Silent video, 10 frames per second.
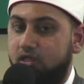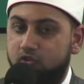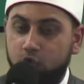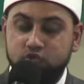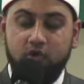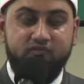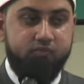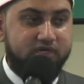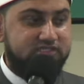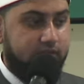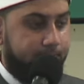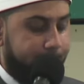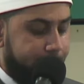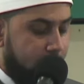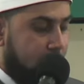those who have oppressed him
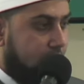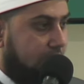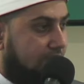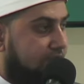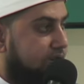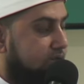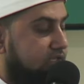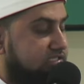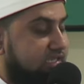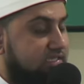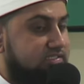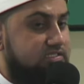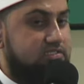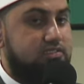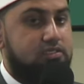and he
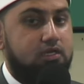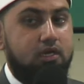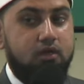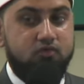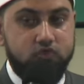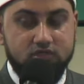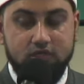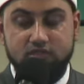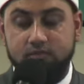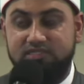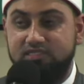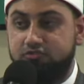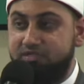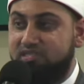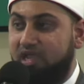says Rasulullah says
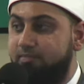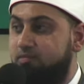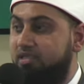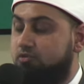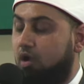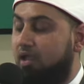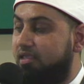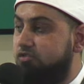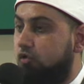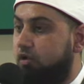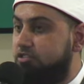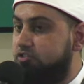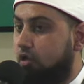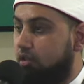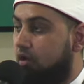three times he makes dua against
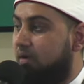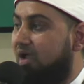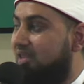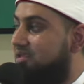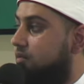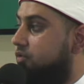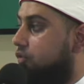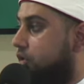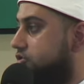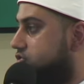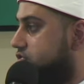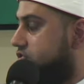Quraysh Allahumma alayka bi Quraysh